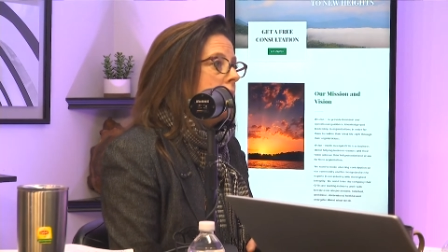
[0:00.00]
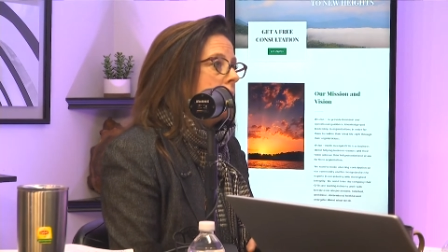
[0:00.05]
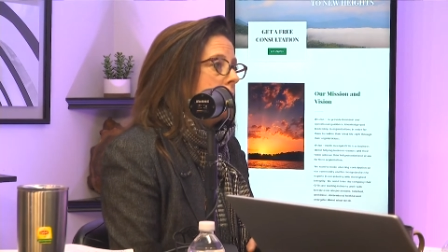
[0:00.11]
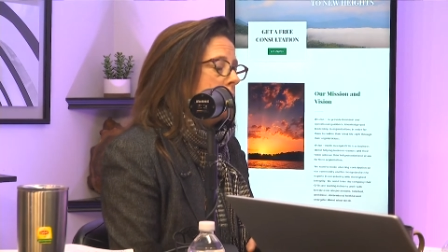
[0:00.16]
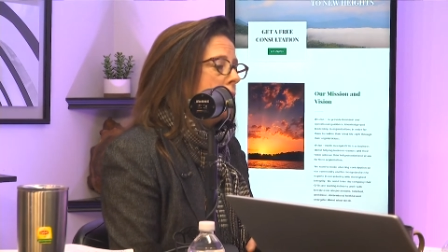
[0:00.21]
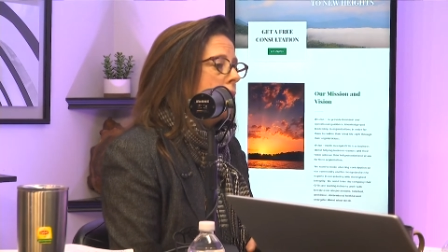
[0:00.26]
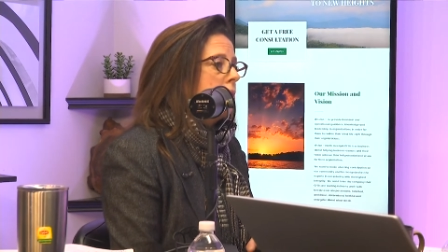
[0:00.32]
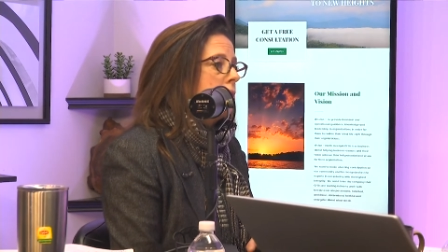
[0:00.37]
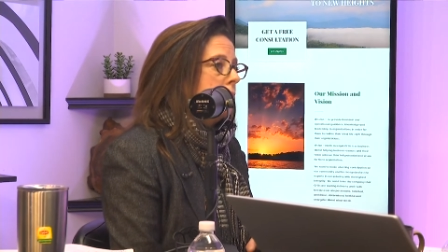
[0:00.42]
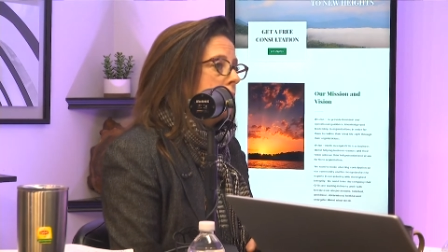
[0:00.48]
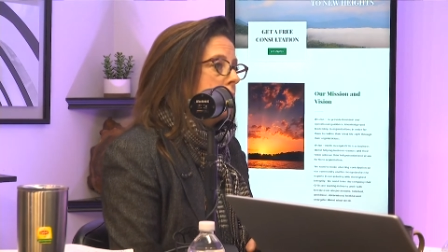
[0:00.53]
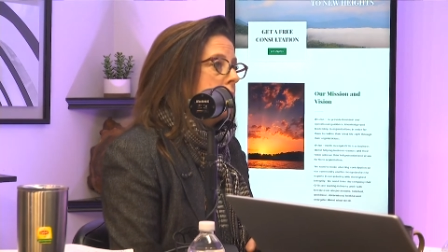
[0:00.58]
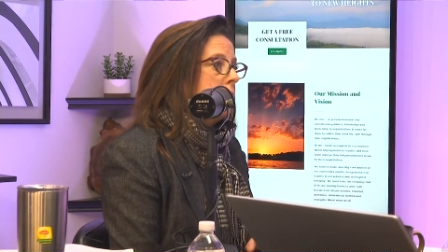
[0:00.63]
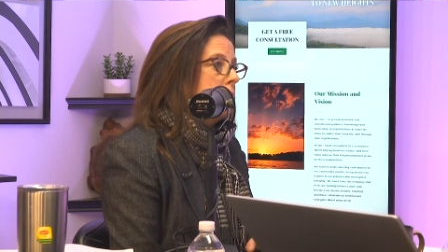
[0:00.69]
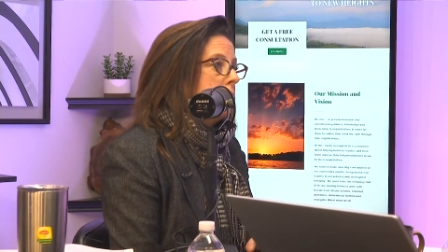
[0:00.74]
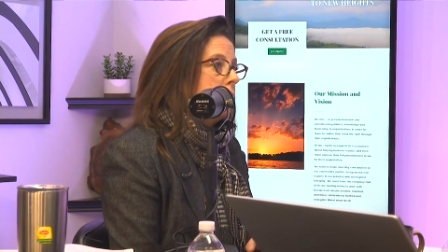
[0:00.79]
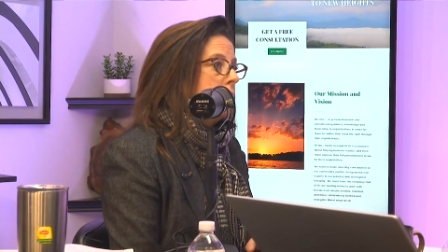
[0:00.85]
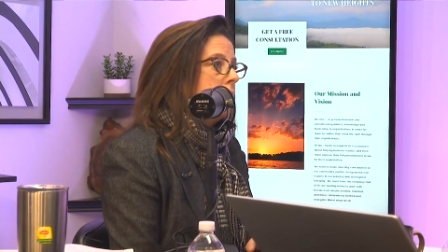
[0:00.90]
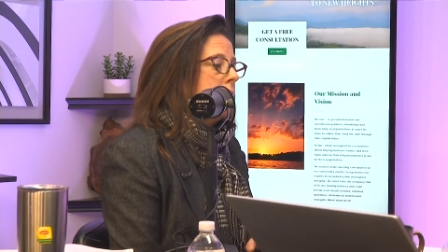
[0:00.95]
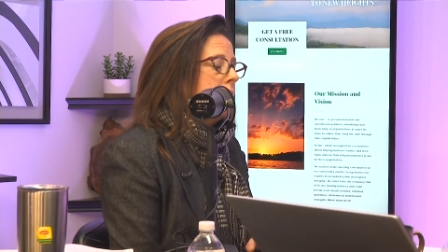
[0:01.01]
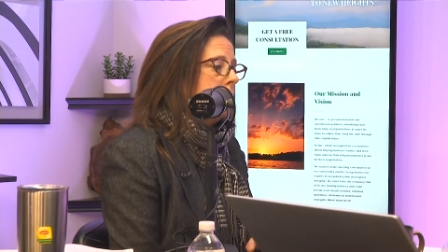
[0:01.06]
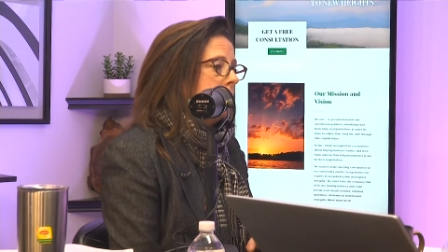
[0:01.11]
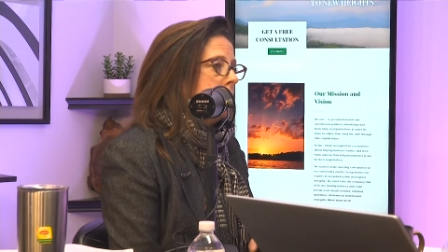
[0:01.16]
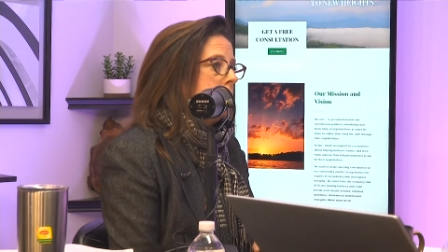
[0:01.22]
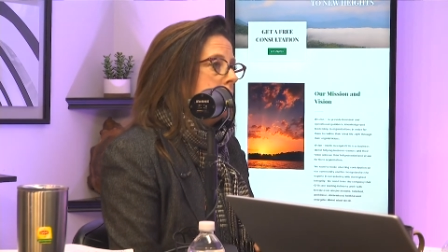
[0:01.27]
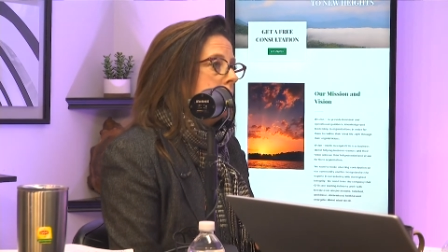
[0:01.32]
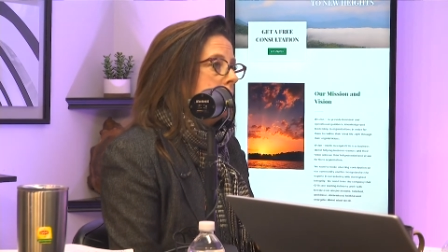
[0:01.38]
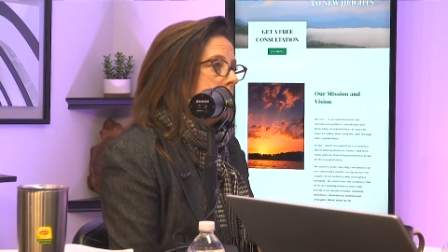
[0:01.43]
loss leader
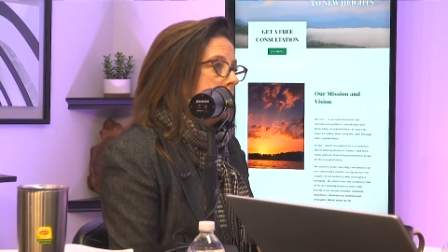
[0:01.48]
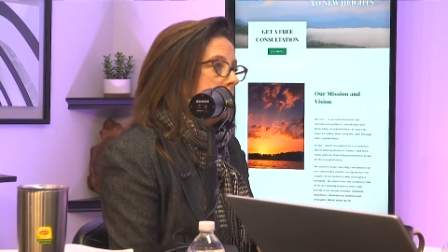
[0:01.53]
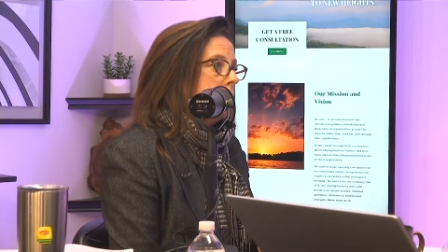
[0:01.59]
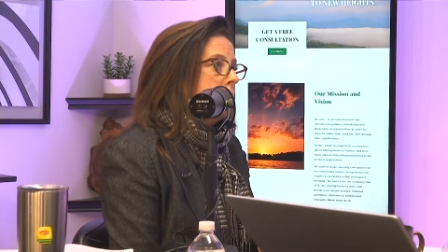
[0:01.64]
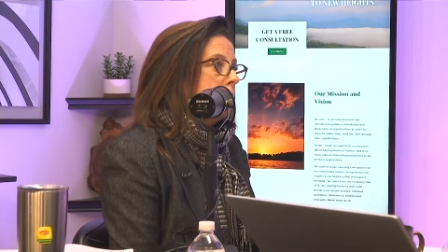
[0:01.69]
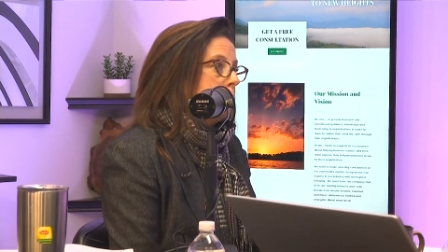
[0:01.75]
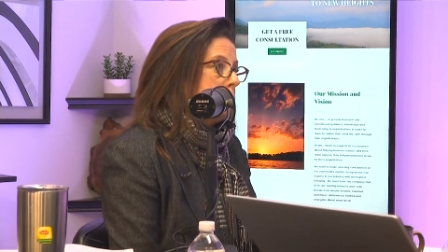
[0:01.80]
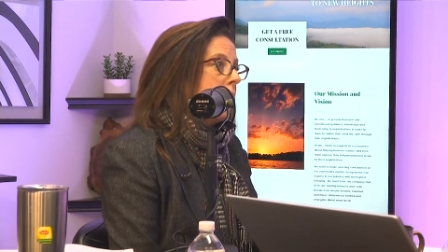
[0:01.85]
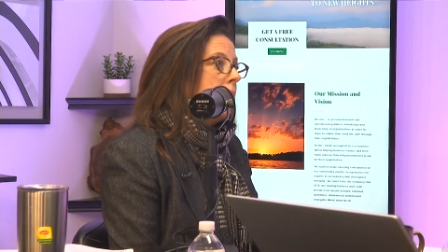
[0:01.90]
a a, mm-hmm.